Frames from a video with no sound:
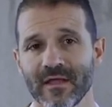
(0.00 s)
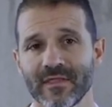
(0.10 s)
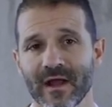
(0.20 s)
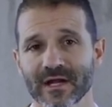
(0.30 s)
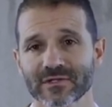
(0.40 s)

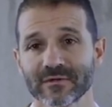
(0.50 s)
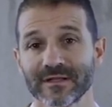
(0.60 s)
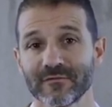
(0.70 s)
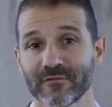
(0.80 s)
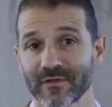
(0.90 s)
and they're
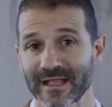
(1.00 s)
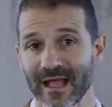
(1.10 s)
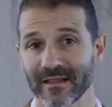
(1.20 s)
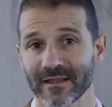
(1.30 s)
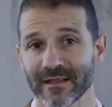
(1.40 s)
actually, for the
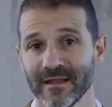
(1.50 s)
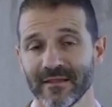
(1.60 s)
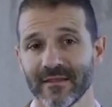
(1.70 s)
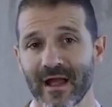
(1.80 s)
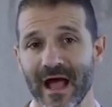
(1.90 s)
Kelly,
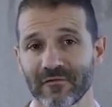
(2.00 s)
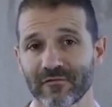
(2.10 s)
they're